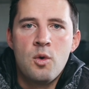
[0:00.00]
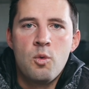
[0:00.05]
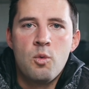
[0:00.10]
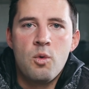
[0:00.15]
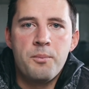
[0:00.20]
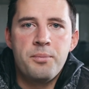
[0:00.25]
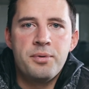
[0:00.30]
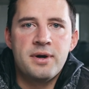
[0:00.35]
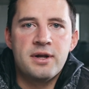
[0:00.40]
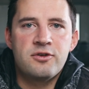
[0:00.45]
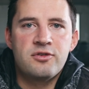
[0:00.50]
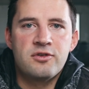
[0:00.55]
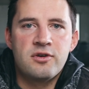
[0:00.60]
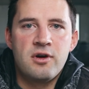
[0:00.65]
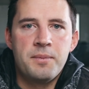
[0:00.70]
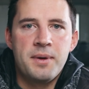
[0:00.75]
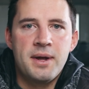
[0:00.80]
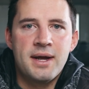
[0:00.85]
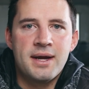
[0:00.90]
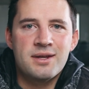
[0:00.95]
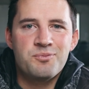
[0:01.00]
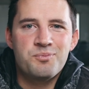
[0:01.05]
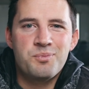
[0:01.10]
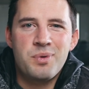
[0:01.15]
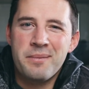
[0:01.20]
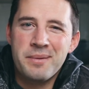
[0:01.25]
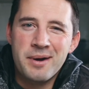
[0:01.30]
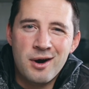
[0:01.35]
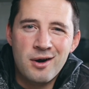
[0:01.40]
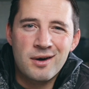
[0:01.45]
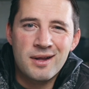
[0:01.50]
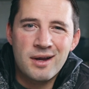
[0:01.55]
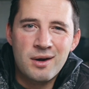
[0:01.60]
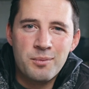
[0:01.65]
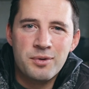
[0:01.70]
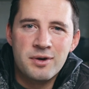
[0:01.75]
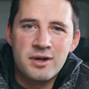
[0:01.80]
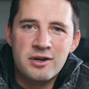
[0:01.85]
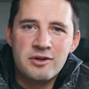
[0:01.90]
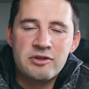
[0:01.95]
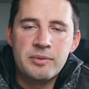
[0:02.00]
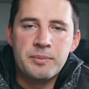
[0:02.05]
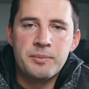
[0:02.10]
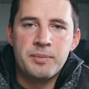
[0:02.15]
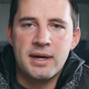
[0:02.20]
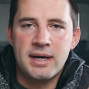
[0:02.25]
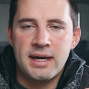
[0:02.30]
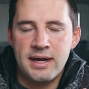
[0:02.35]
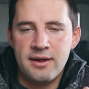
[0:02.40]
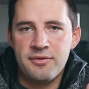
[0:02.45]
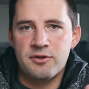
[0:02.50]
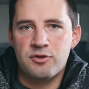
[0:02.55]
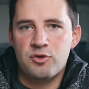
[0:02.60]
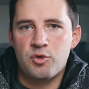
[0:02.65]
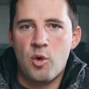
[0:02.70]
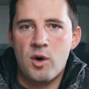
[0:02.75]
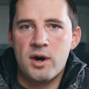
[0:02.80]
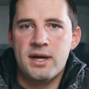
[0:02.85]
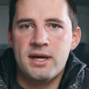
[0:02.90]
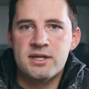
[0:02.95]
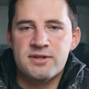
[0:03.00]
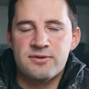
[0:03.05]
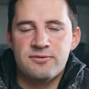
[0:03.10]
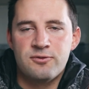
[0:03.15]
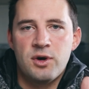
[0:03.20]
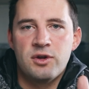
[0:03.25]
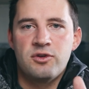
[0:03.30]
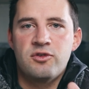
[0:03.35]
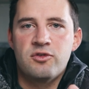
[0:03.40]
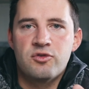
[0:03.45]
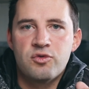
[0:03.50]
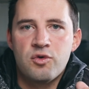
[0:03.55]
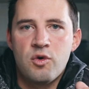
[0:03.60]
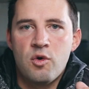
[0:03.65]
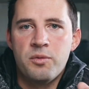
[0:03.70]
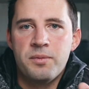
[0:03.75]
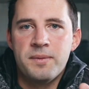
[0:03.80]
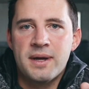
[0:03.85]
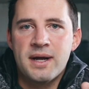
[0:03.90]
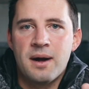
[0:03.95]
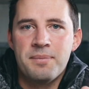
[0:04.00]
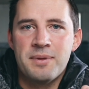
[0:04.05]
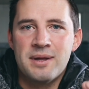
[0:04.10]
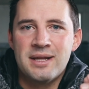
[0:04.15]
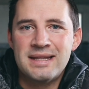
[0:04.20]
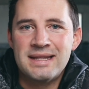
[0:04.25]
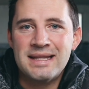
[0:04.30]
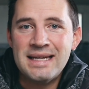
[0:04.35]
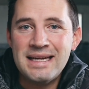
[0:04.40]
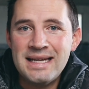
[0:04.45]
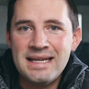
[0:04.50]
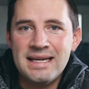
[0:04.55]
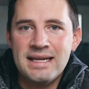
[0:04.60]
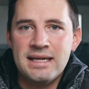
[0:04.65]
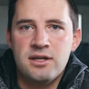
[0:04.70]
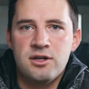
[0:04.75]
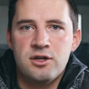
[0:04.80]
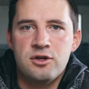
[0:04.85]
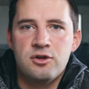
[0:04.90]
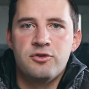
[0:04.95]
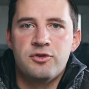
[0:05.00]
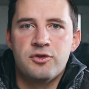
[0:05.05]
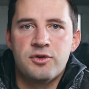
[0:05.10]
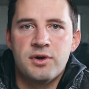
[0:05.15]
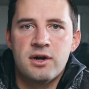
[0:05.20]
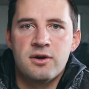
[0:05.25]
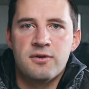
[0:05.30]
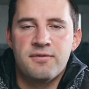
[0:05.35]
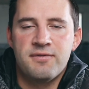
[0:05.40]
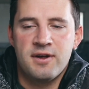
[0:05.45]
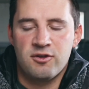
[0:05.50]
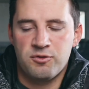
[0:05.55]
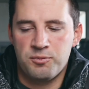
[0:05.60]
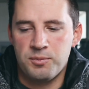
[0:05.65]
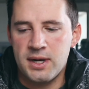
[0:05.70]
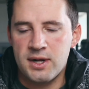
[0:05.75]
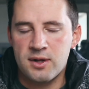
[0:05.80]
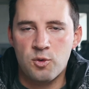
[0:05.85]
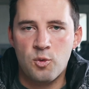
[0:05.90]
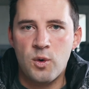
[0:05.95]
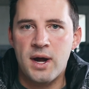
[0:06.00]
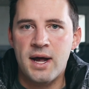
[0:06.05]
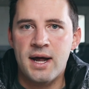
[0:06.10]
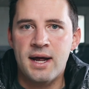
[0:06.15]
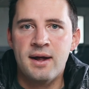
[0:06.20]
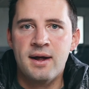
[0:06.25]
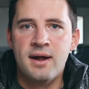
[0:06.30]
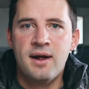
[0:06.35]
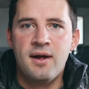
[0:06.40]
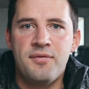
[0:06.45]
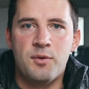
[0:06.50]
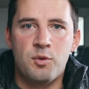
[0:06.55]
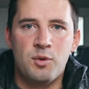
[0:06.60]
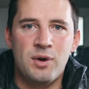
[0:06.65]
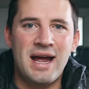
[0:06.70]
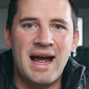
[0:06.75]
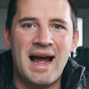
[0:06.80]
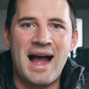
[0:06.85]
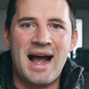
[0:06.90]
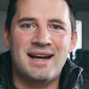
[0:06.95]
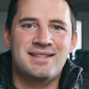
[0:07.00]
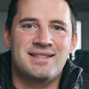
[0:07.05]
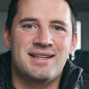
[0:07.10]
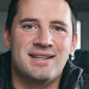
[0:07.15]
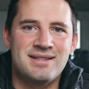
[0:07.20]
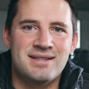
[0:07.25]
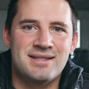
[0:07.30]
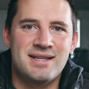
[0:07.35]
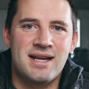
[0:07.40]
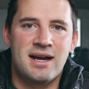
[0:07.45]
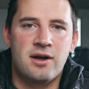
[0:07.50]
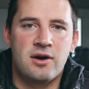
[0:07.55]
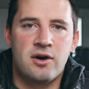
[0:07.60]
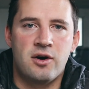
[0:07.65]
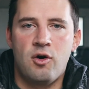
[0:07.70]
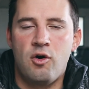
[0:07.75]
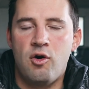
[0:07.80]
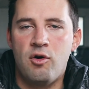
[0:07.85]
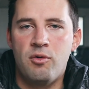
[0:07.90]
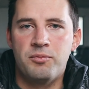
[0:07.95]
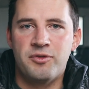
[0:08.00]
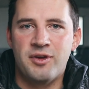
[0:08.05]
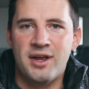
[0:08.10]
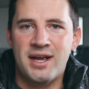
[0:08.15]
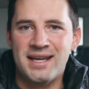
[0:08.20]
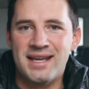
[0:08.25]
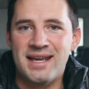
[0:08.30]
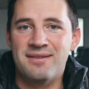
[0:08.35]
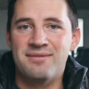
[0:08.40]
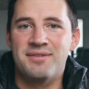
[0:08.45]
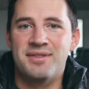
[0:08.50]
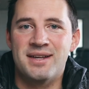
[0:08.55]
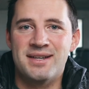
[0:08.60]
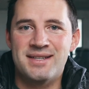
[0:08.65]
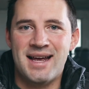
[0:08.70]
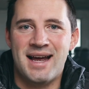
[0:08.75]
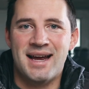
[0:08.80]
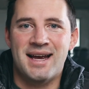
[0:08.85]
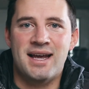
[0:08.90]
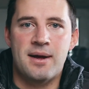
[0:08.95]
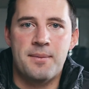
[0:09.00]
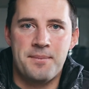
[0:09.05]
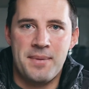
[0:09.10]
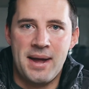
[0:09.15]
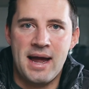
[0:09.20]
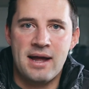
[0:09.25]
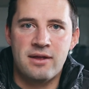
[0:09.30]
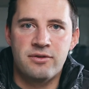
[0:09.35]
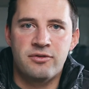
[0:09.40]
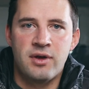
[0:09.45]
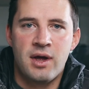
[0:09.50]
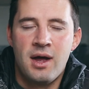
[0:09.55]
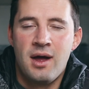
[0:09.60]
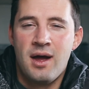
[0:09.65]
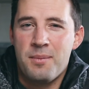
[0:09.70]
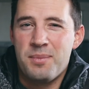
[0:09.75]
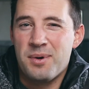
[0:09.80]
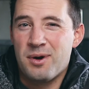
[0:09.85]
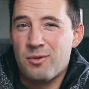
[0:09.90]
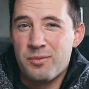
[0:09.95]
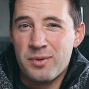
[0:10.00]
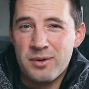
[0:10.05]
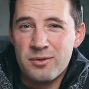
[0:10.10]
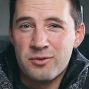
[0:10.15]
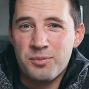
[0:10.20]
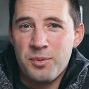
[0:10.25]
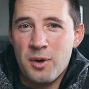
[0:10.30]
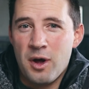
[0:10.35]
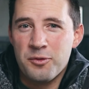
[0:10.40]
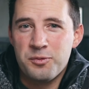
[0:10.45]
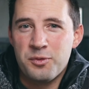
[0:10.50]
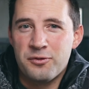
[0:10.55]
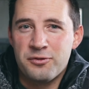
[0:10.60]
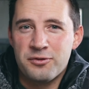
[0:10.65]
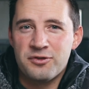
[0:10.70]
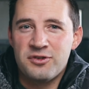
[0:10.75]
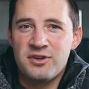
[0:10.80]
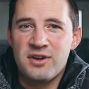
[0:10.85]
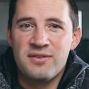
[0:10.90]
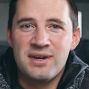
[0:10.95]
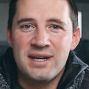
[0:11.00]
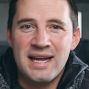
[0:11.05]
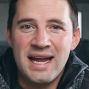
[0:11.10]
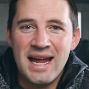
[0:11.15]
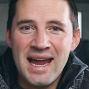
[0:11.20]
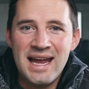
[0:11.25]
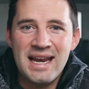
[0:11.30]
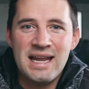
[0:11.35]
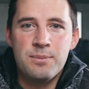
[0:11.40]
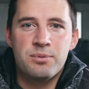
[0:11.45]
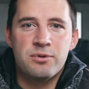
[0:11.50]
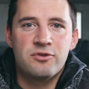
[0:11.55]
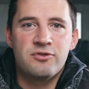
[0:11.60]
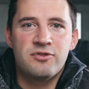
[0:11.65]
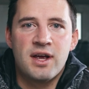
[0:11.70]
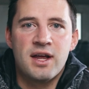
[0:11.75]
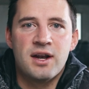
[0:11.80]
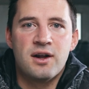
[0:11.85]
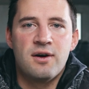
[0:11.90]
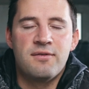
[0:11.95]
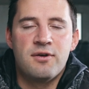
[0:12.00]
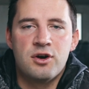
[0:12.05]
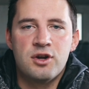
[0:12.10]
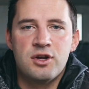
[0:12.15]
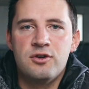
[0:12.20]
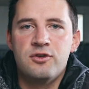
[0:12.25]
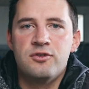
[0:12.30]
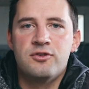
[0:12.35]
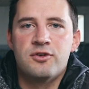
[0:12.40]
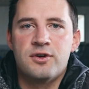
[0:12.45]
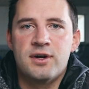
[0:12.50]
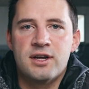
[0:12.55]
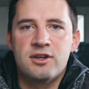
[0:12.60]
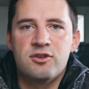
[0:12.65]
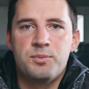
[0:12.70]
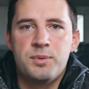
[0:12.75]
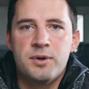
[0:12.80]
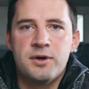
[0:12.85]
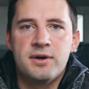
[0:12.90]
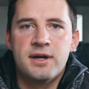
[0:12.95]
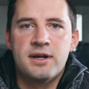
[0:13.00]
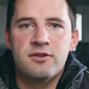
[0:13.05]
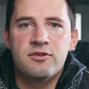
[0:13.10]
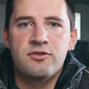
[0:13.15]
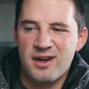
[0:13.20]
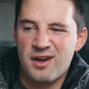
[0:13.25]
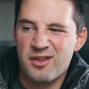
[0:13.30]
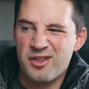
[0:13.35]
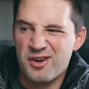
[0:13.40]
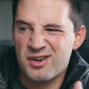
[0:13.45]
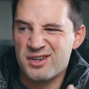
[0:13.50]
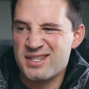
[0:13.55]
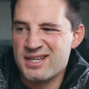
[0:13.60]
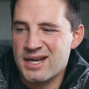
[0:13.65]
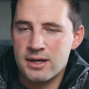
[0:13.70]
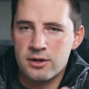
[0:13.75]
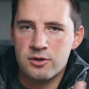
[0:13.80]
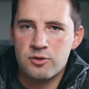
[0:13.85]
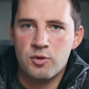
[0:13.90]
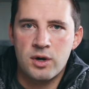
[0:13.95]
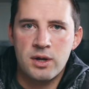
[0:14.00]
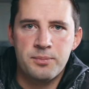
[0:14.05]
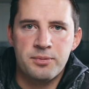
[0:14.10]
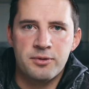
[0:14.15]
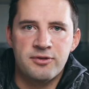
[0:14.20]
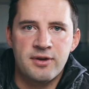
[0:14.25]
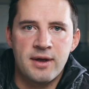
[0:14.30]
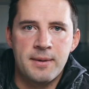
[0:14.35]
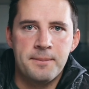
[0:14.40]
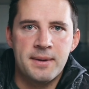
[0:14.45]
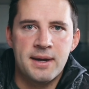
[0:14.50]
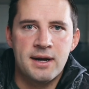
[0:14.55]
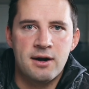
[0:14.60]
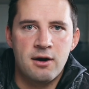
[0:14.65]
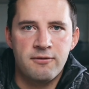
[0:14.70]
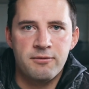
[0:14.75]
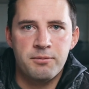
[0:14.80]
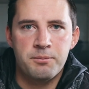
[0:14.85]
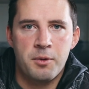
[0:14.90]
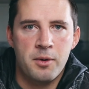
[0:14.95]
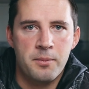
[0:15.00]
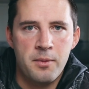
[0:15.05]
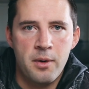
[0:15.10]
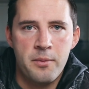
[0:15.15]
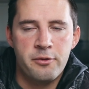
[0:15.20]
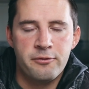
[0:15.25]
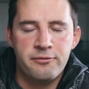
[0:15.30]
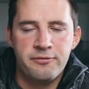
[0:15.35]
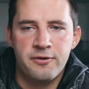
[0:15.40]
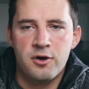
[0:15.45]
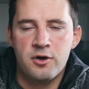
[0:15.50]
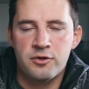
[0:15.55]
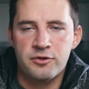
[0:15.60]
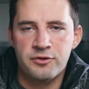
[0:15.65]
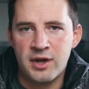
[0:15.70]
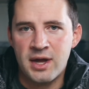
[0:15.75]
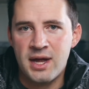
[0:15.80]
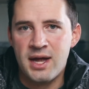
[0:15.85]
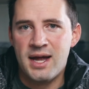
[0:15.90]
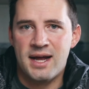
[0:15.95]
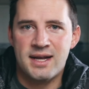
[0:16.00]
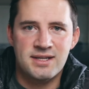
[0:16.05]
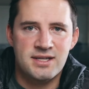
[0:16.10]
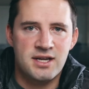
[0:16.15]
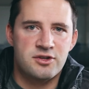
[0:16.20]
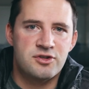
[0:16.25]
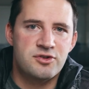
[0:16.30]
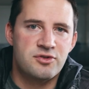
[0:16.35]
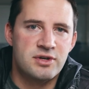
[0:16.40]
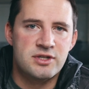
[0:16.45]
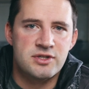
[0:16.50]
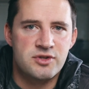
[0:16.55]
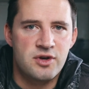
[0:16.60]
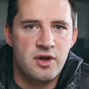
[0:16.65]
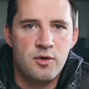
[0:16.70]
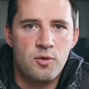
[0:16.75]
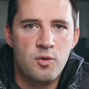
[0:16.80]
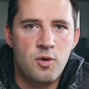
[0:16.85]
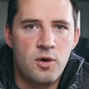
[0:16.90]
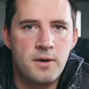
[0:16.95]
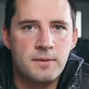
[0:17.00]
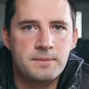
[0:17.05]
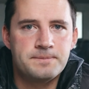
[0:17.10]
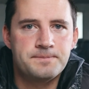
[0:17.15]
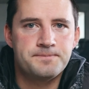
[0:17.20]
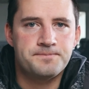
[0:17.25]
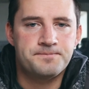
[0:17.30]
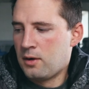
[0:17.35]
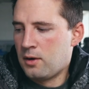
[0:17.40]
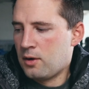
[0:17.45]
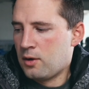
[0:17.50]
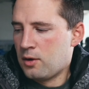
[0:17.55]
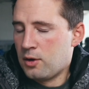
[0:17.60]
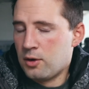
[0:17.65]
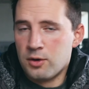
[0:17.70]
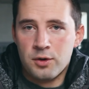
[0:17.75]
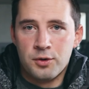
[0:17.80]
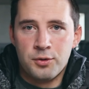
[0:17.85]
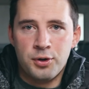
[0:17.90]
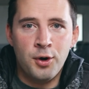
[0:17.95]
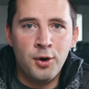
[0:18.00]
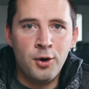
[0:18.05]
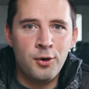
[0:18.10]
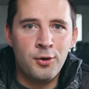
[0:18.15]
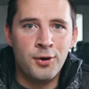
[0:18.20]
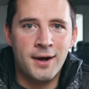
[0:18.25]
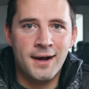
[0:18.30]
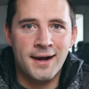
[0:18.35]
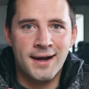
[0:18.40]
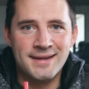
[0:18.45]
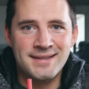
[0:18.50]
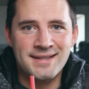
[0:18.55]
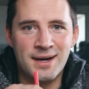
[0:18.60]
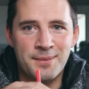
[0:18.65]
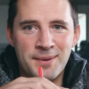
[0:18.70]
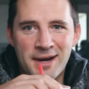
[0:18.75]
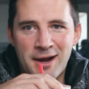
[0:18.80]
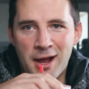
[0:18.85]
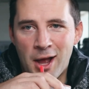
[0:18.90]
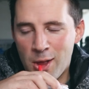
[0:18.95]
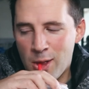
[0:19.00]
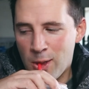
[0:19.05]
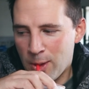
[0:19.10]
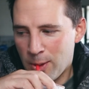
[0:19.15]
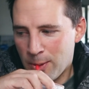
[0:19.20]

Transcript: One prediction I'll make, it's probably hardly a prediction, but in the 20s, voice control will become the leading user interface, meaning the way that we access the tech in our homes and give the tech commands, but it'll be responsible for 70–80% of our user experience, the other 10–20% being our mobile phones and touchscreens on the wall. Whew, I gotta take a break.